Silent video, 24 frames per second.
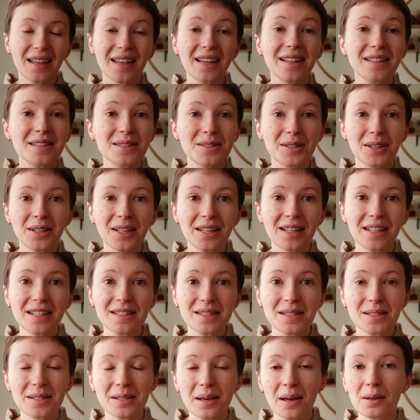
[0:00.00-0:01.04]
it's not an
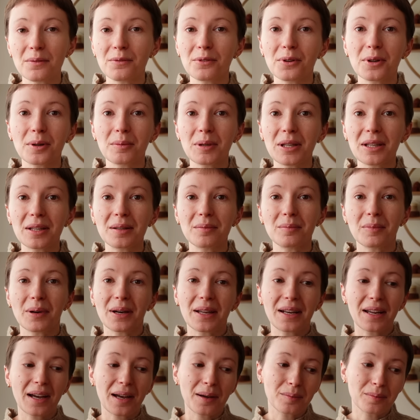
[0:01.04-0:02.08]
easy time for me,
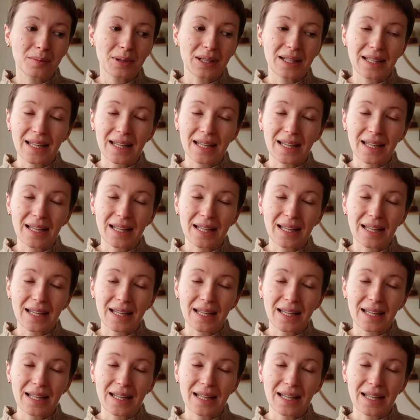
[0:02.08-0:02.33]
but I'm